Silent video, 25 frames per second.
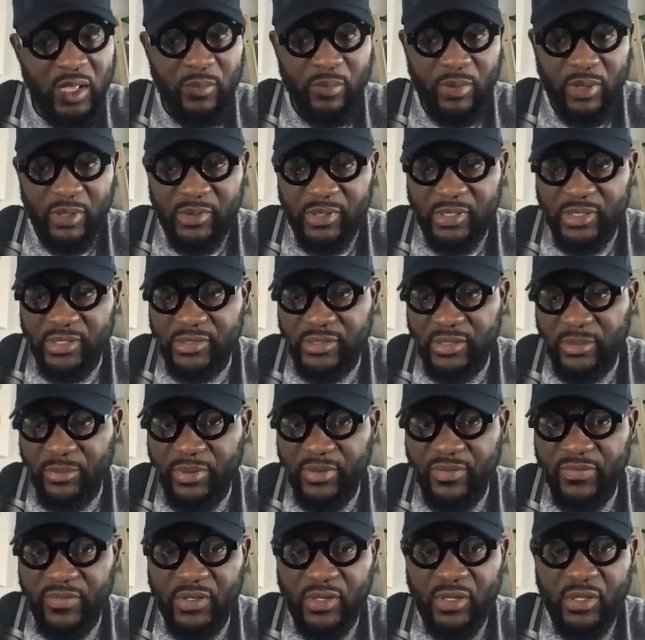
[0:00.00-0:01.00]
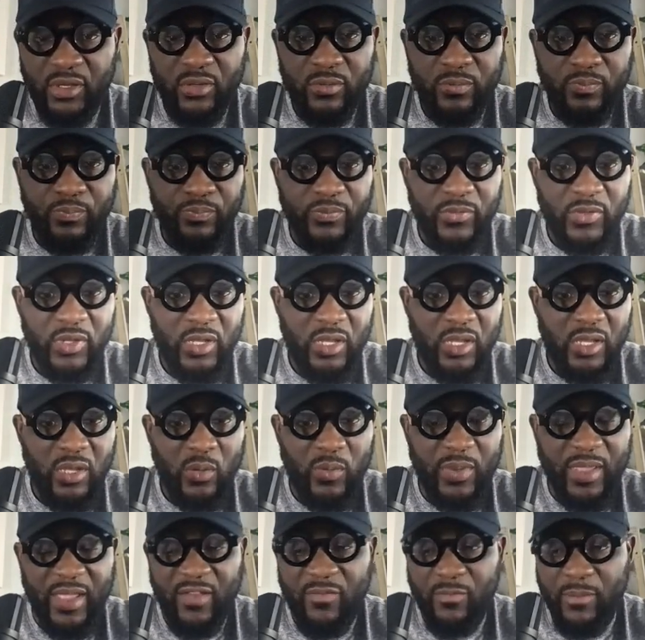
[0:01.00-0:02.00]
probably in a separate video.
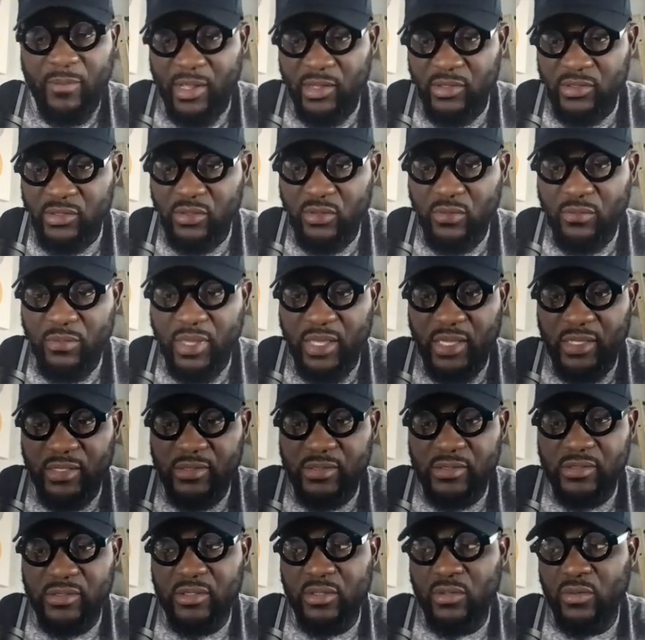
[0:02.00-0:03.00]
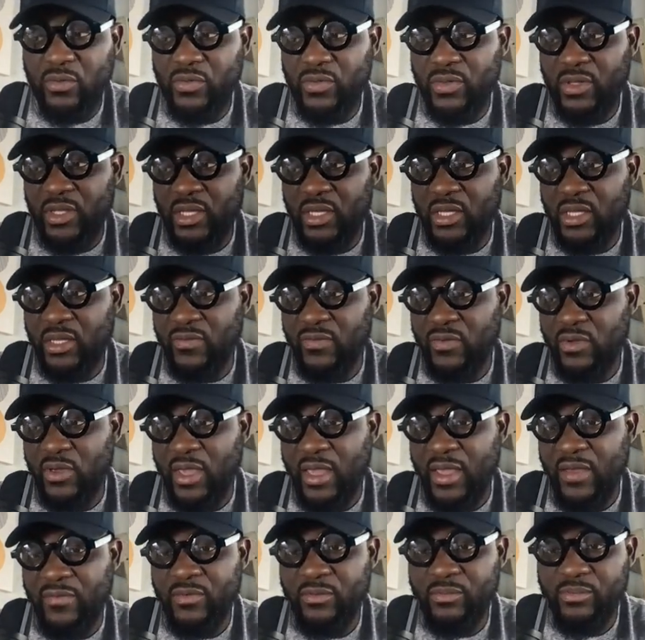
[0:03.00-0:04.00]
We have milestone based. So think if you
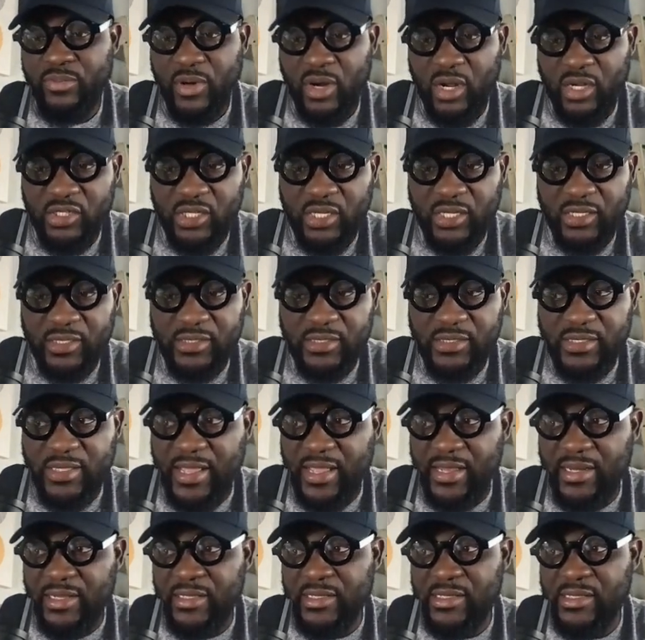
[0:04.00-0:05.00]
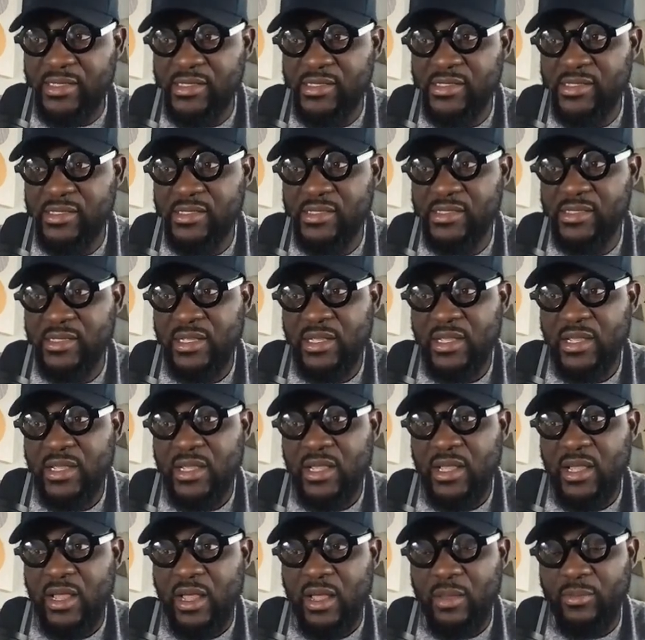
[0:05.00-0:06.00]
have a project that is
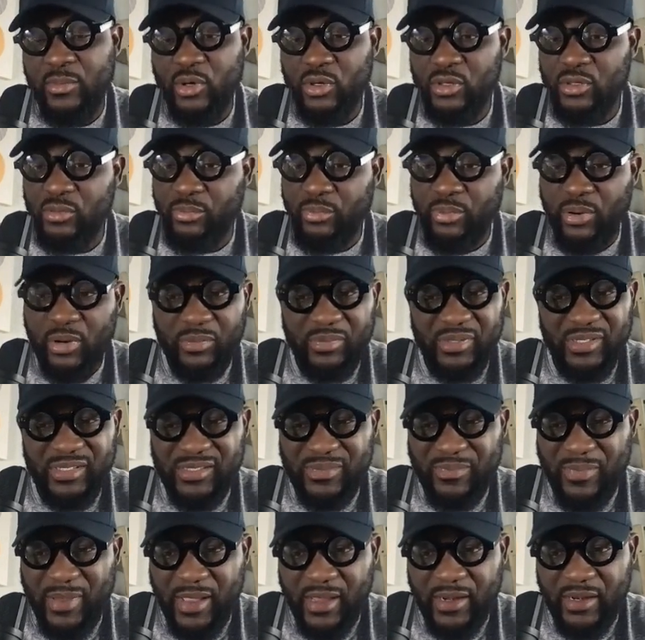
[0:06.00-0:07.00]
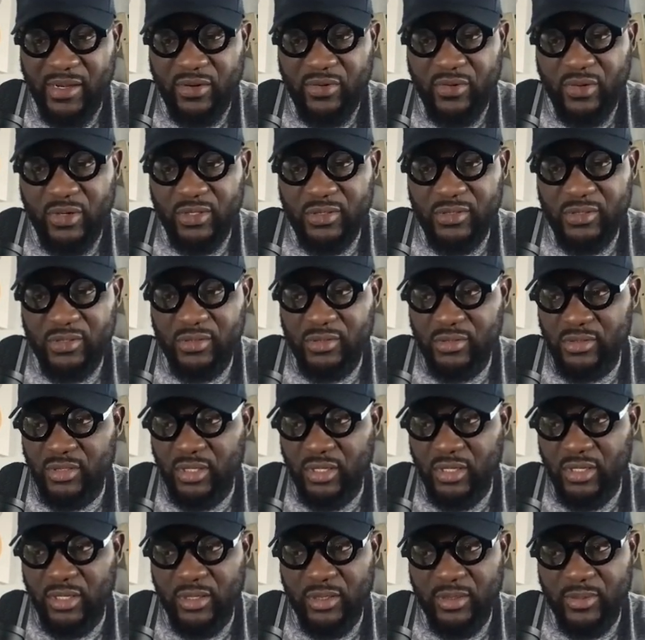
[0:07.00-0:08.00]
going to probably span across,
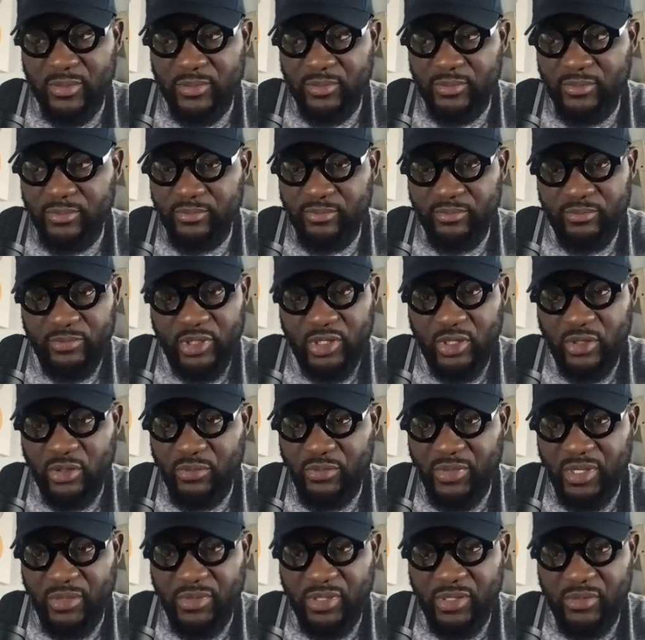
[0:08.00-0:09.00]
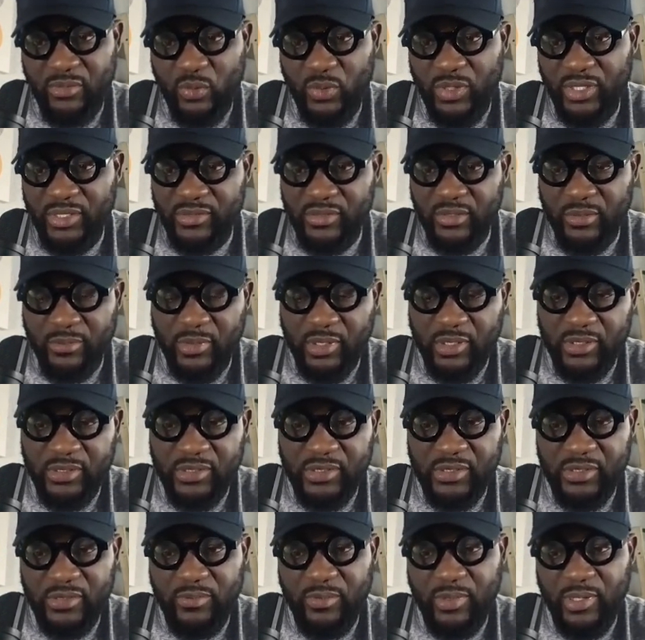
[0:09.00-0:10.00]
maybe weeks or
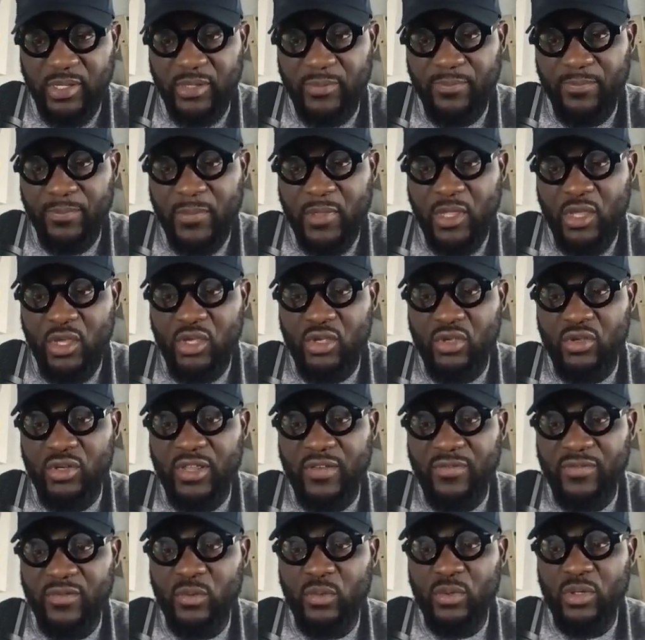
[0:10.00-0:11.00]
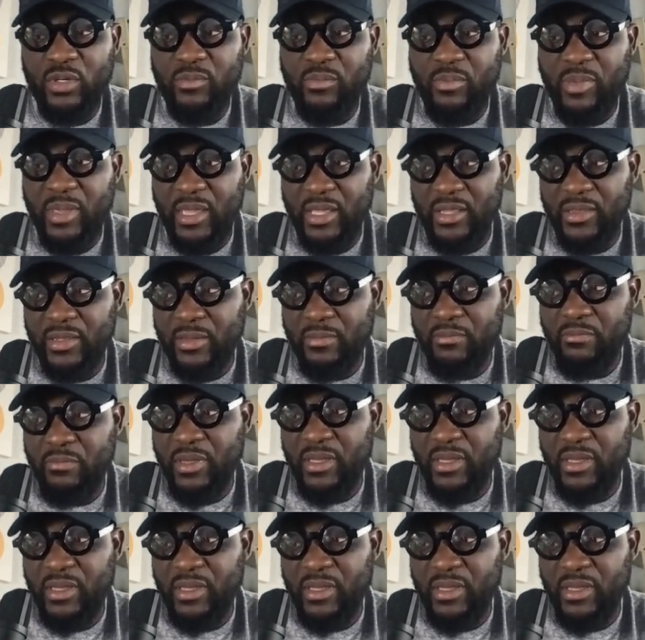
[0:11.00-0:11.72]
months, but you definitely want to pay them